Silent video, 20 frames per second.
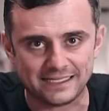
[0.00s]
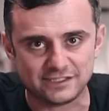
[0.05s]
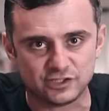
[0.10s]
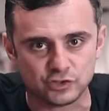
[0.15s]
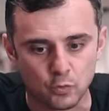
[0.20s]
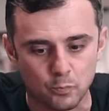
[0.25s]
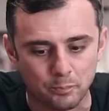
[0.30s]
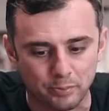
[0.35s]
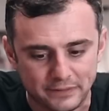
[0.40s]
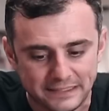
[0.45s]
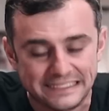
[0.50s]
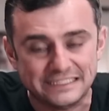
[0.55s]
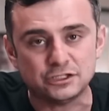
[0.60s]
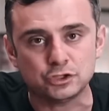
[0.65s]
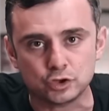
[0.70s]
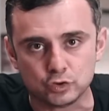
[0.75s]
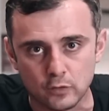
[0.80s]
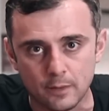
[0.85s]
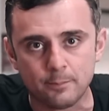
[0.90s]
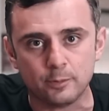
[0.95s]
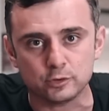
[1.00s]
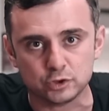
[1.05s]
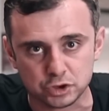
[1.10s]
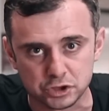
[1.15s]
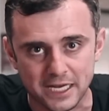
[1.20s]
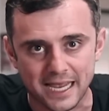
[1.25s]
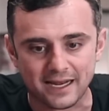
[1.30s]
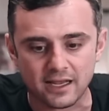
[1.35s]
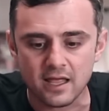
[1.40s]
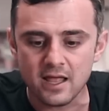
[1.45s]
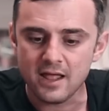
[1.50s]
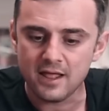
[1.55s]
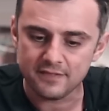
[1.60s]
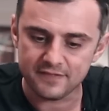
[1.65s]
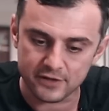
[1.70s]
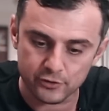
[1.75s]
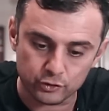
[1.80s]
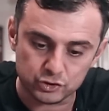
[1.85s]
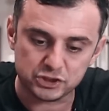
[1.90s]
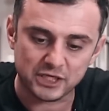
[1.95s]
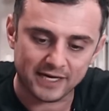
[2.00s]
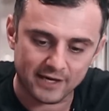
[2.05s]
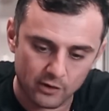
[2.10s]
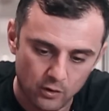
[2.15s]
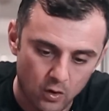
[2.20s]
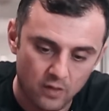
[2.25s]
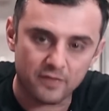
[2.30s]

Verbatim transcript: And so please triple check that you're checking